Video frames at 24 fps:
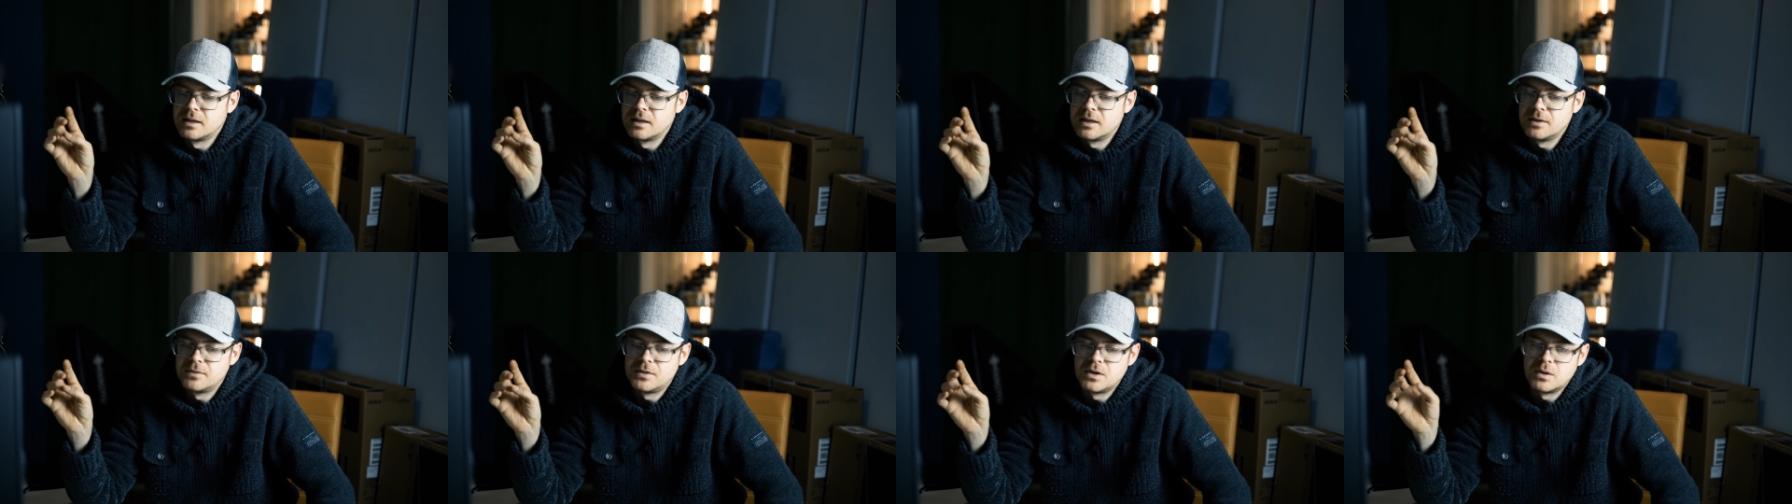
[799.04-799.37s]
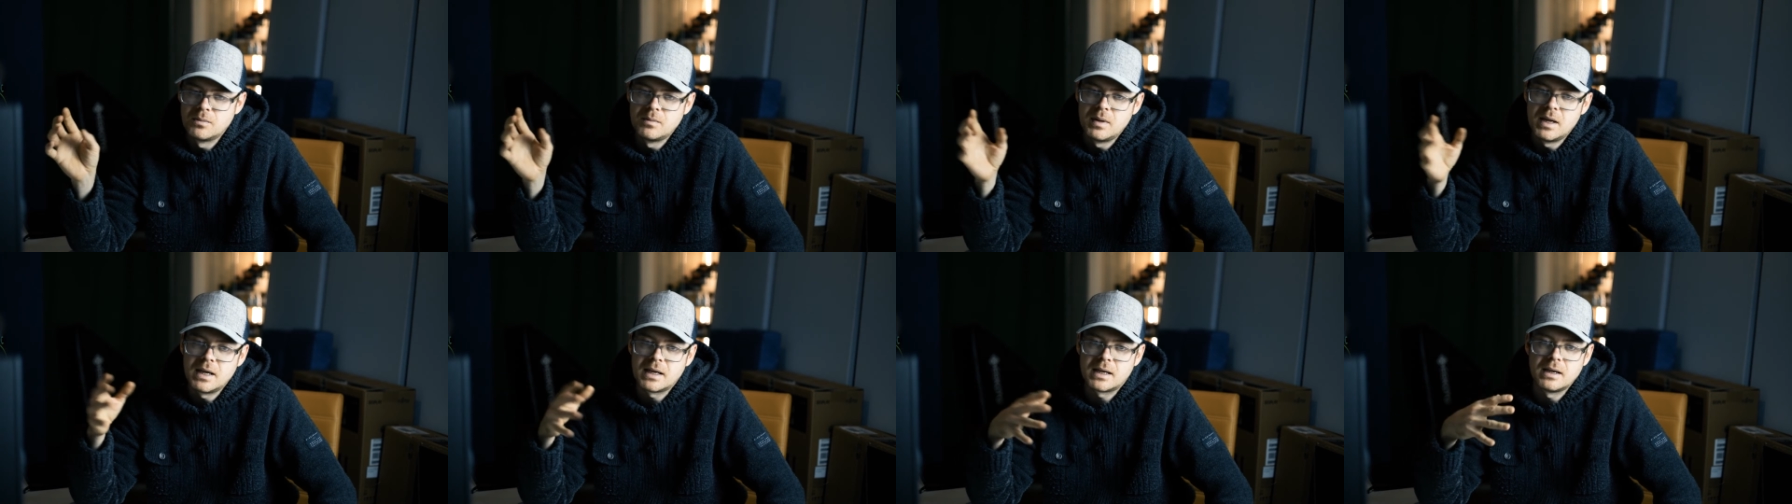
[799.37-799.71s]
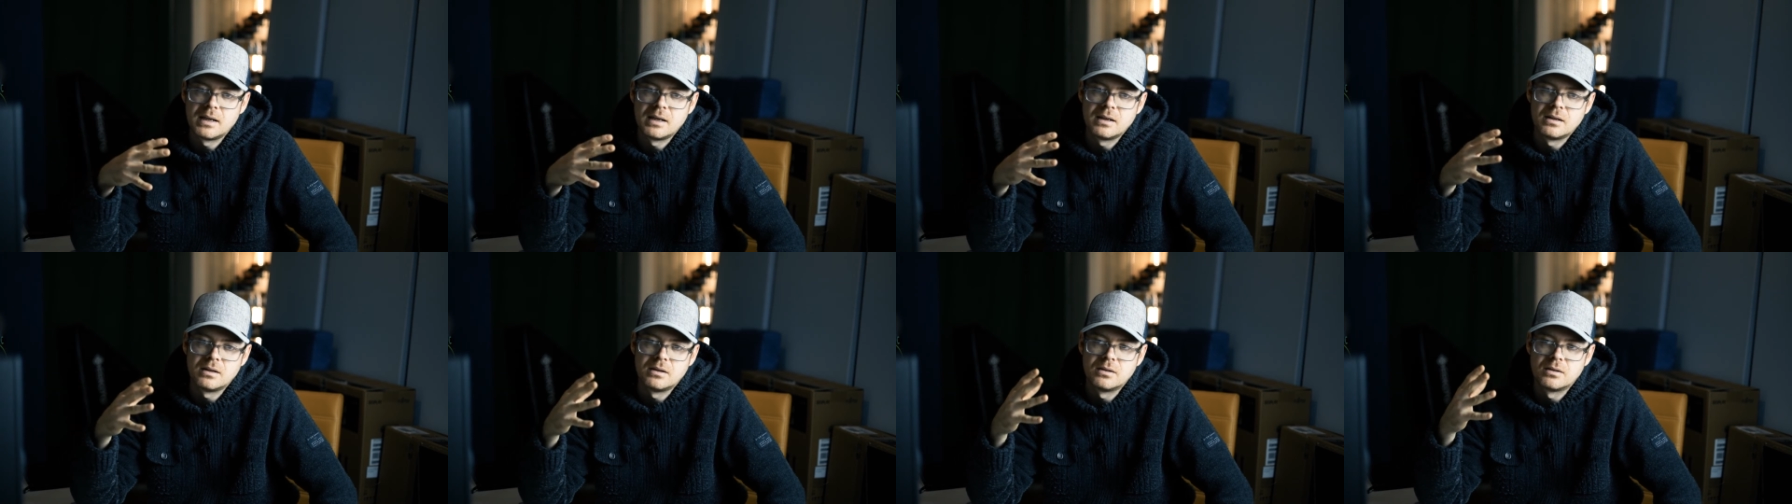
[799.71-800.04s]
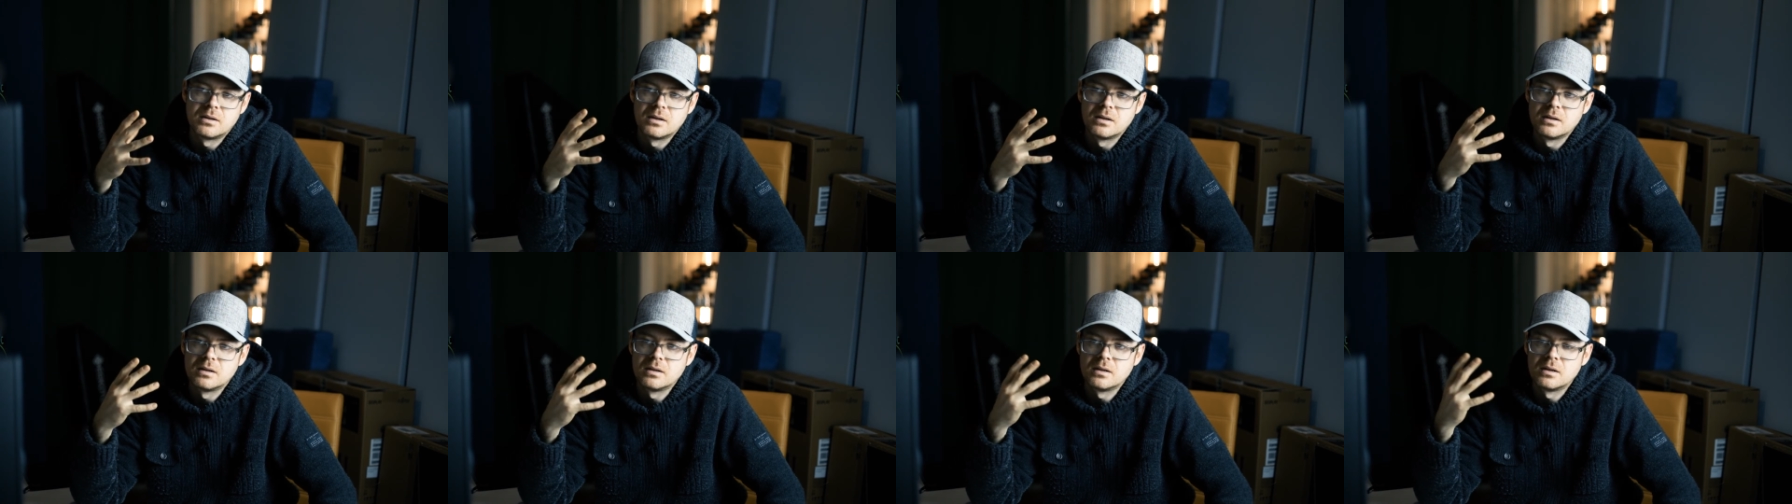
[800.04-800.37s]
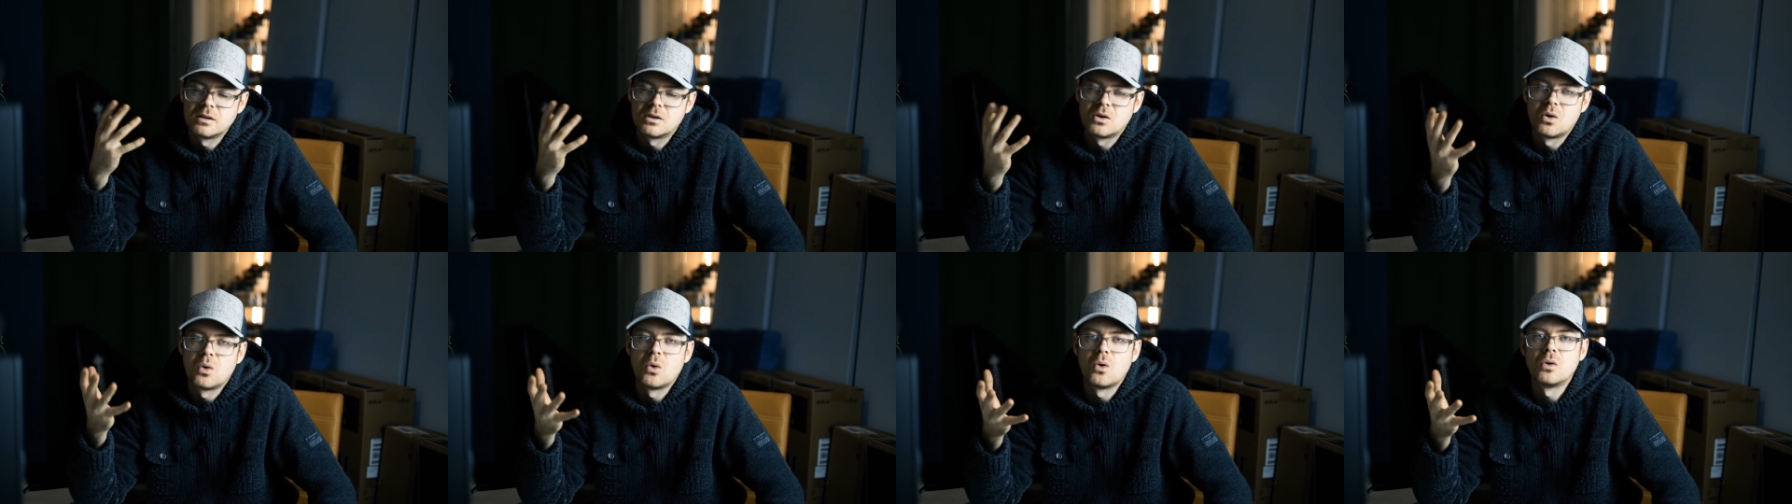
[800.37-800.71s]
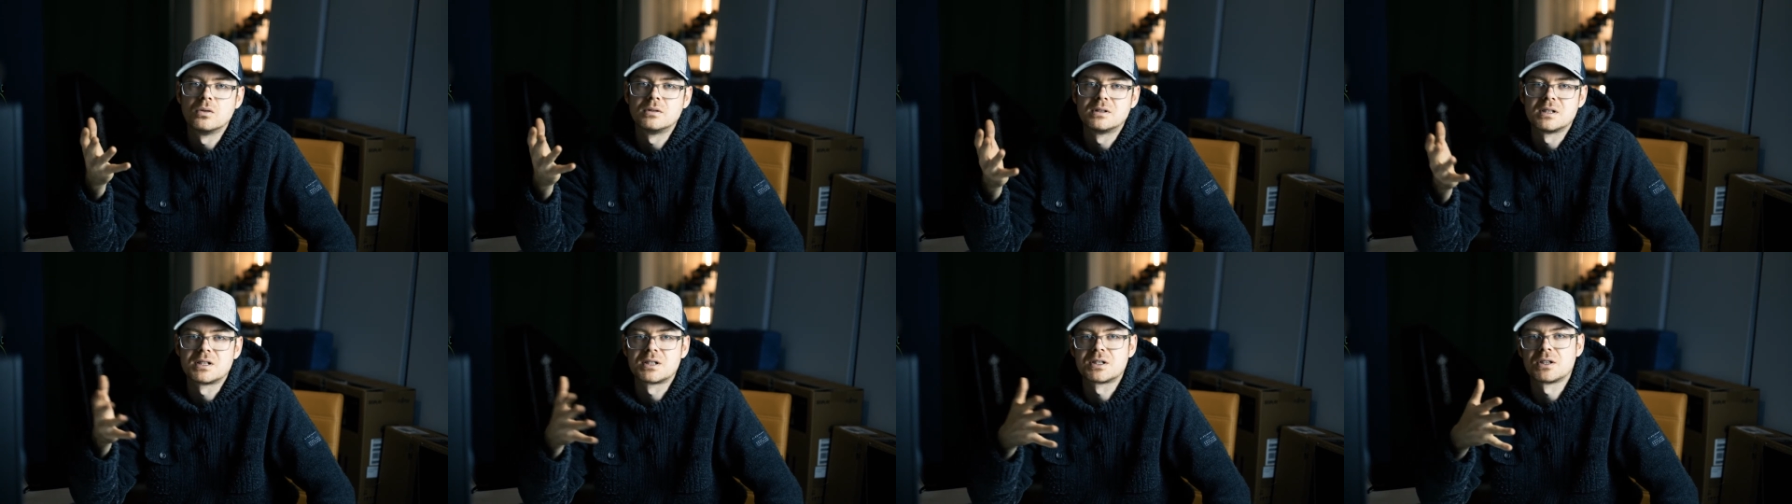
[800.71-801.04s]
if you're making the
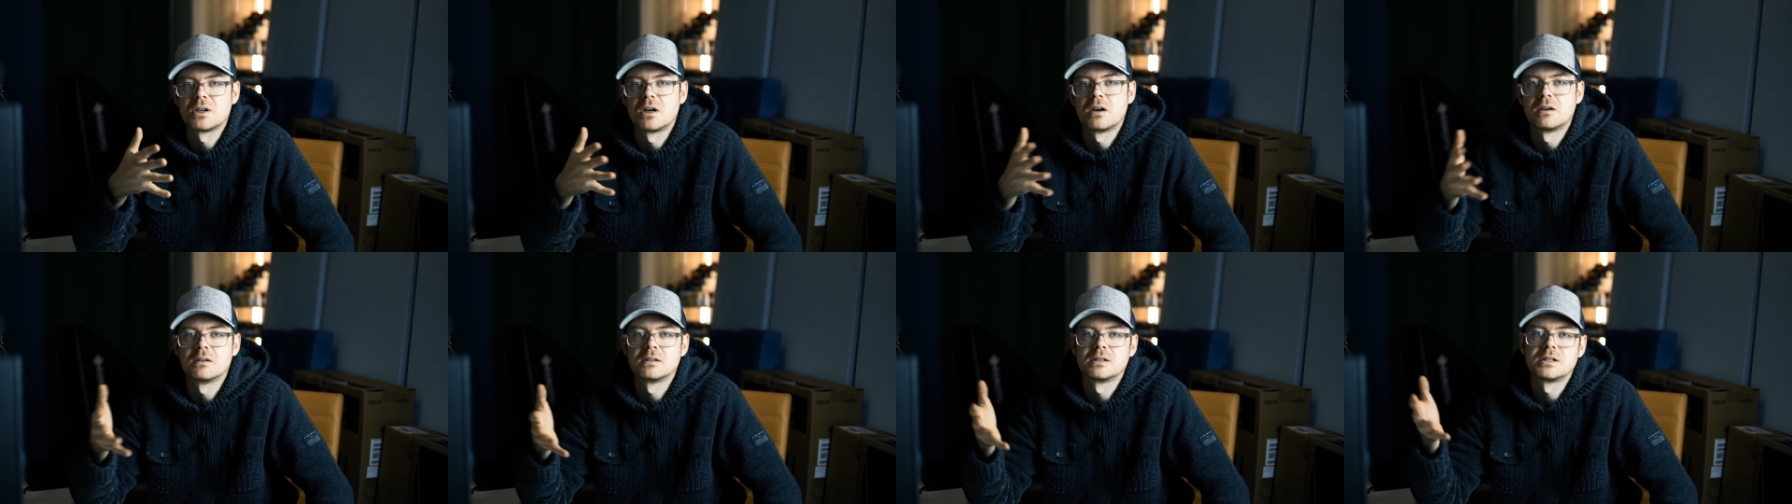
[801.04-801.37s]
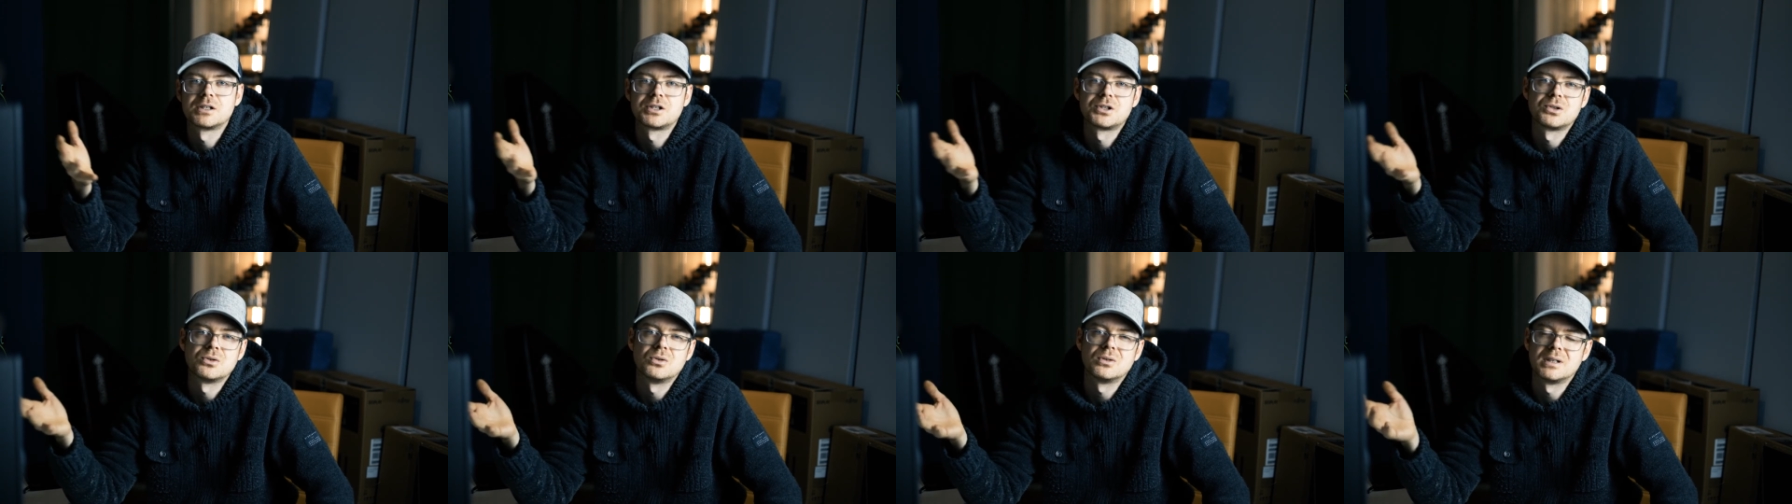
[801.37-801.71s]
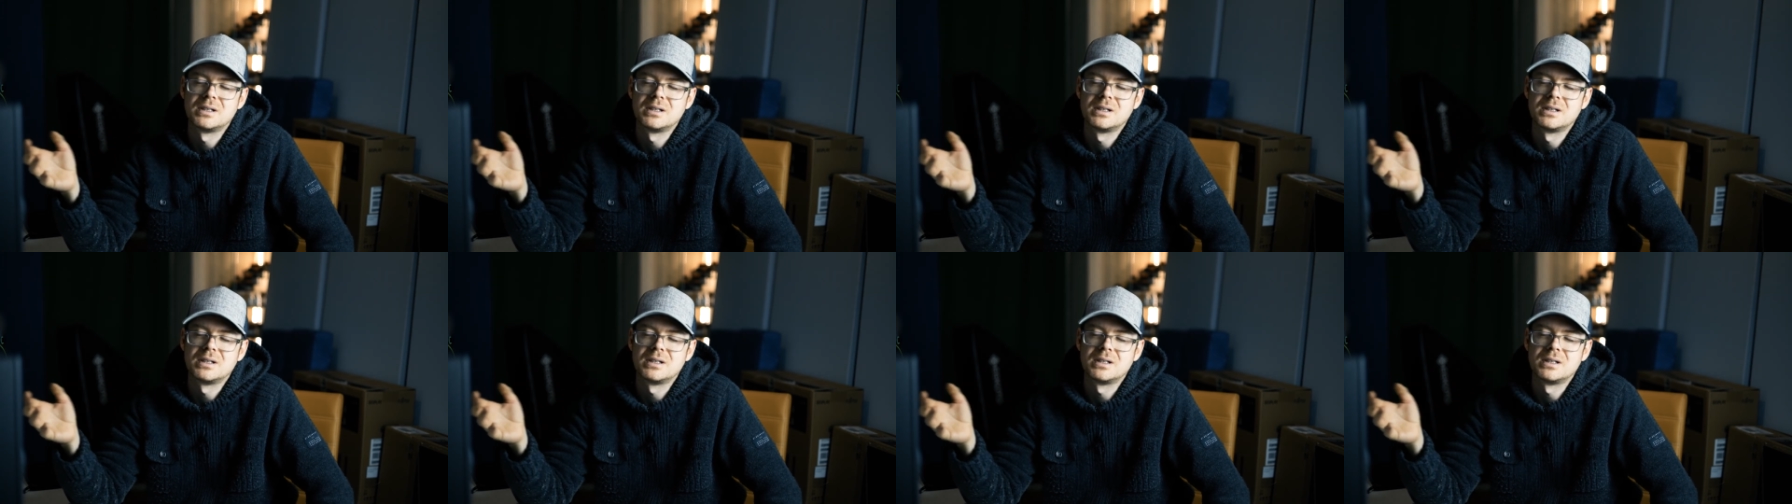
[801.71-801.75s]
accord the star of the show,